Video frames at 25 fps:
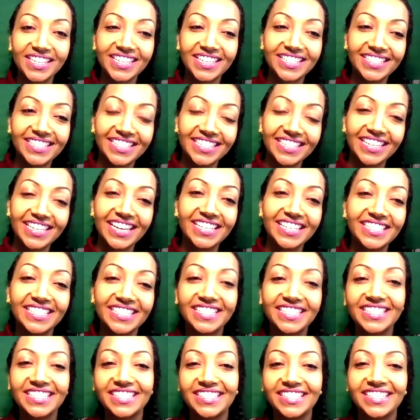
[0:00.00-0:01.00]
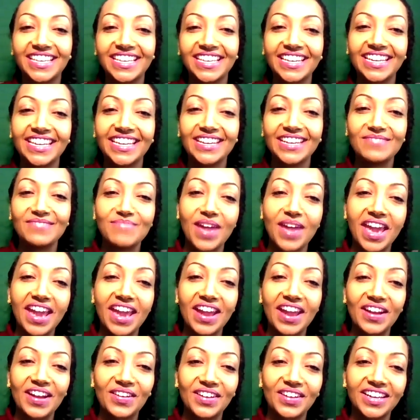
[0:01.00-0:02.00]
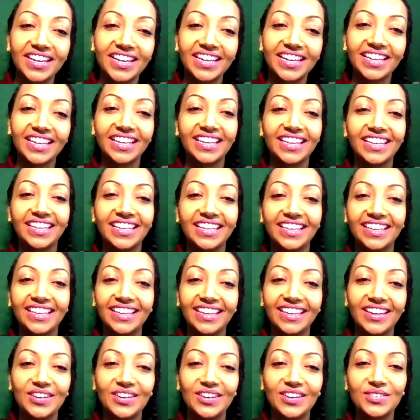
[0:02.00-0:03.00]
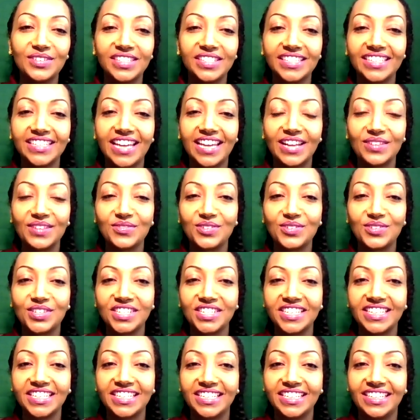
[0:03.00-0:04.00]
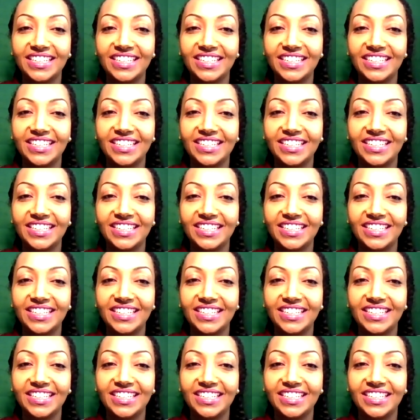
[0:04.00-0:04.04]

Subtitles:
us in a sunny Bay Area, Oakland, California.